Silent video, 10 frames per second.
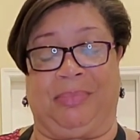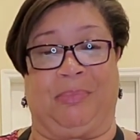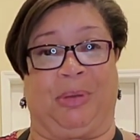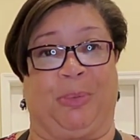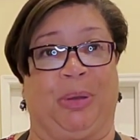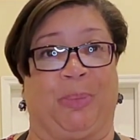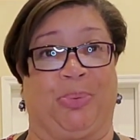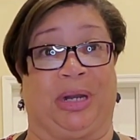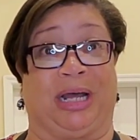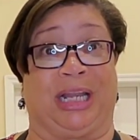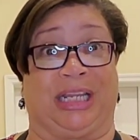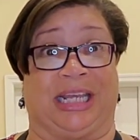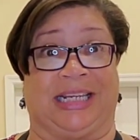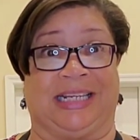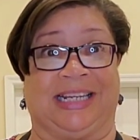bell pepper and
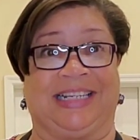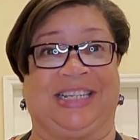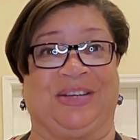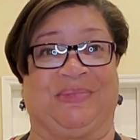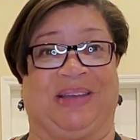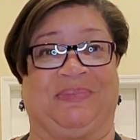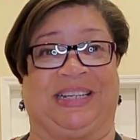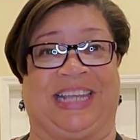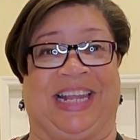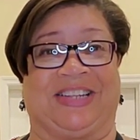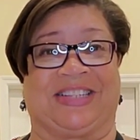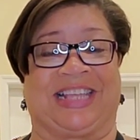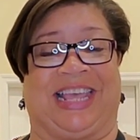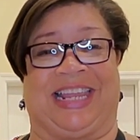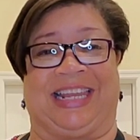onion to my potatoes
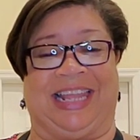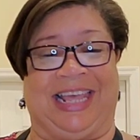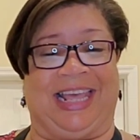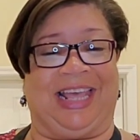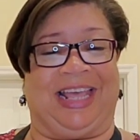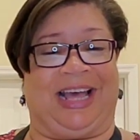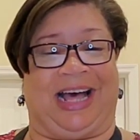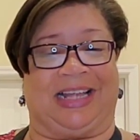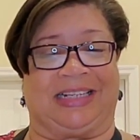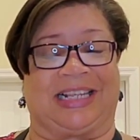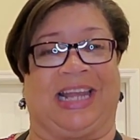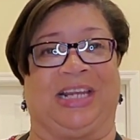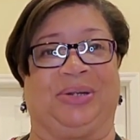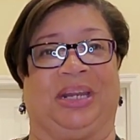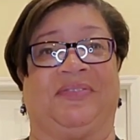and just kind
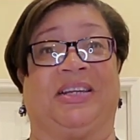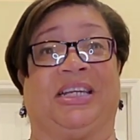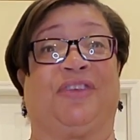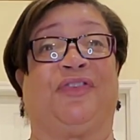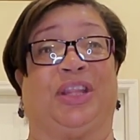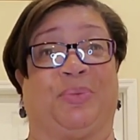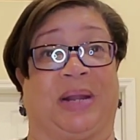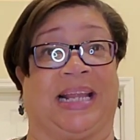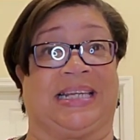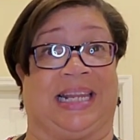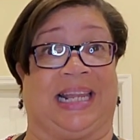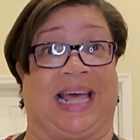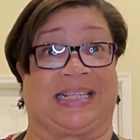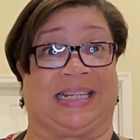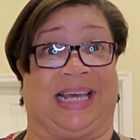of do it even different than what I did
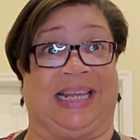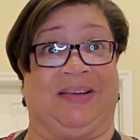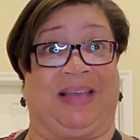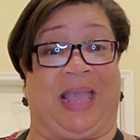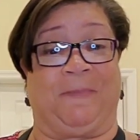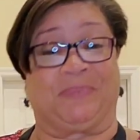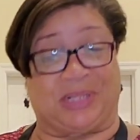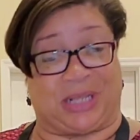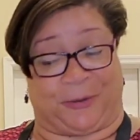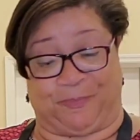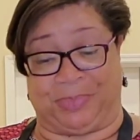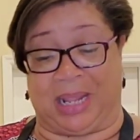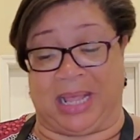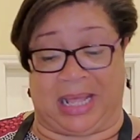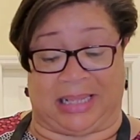last night, okay? So
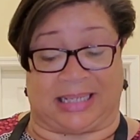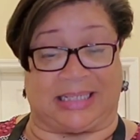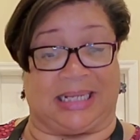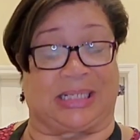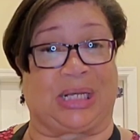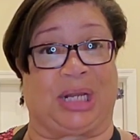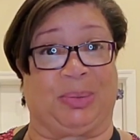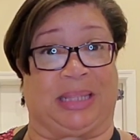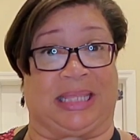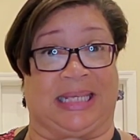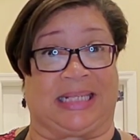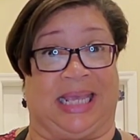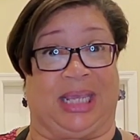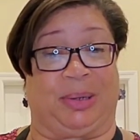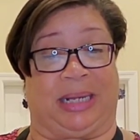let's get started with these
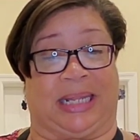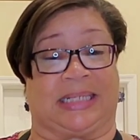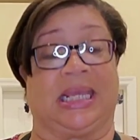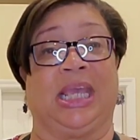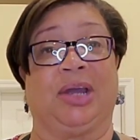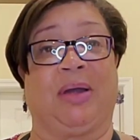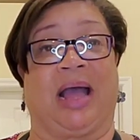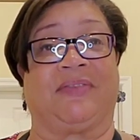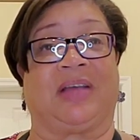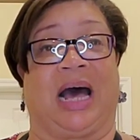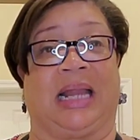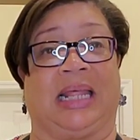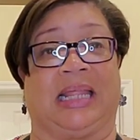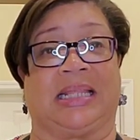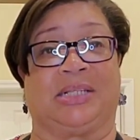ingredients. Here I've got
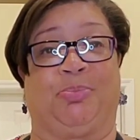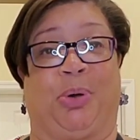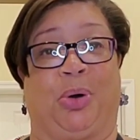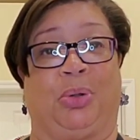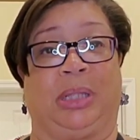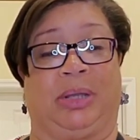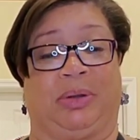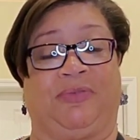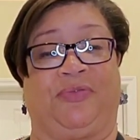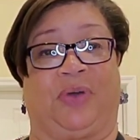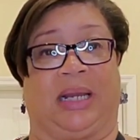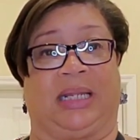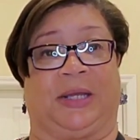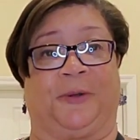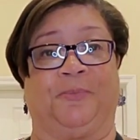in this bowl here in
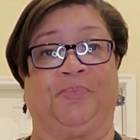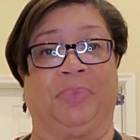front here,